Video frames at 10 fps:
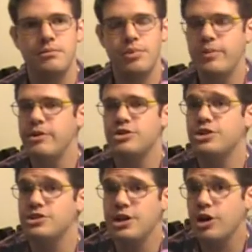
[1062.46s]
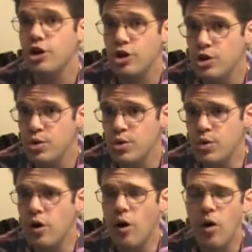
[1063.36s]
pretty much just a
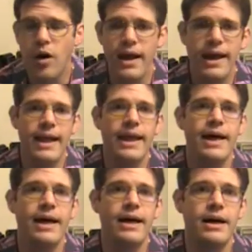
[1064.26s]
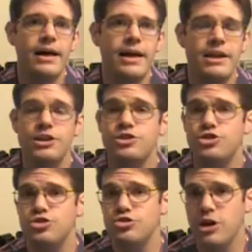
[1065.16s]
clue or a uh, uh, an
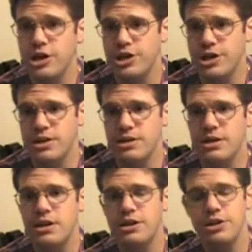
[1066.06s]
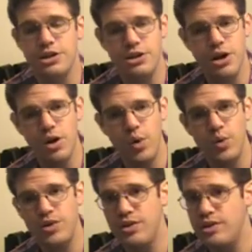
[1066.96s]
instruction to go
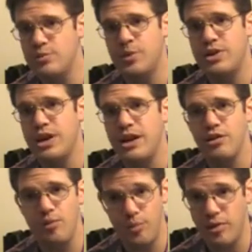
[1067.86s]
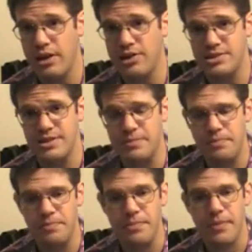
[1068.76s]
to this particular place.
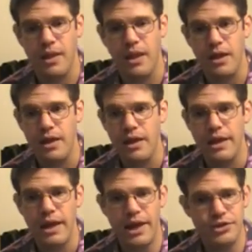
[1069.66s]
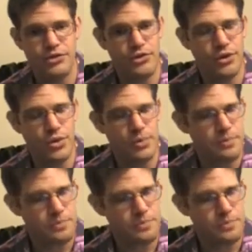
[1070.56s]
And so,